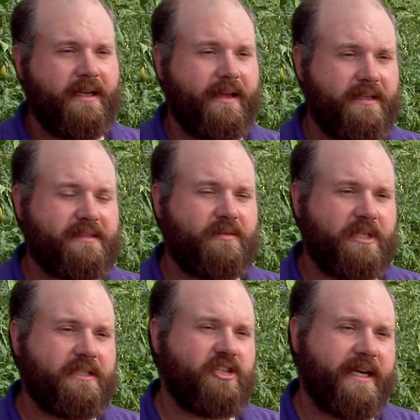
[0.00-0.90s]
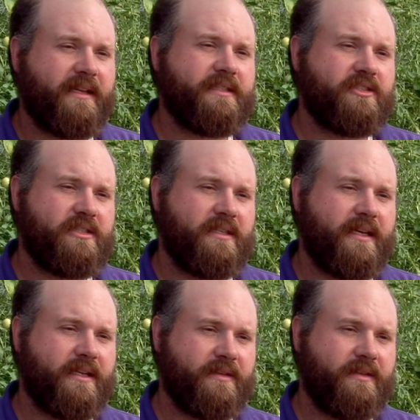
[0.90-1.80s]
And this can be a challenge
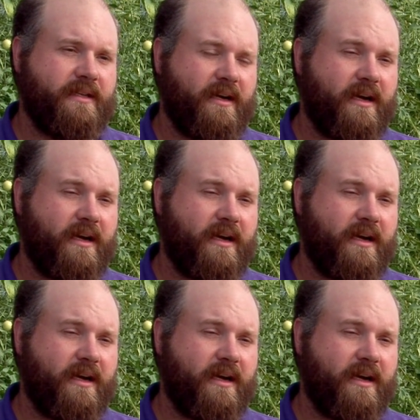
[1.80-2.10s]
and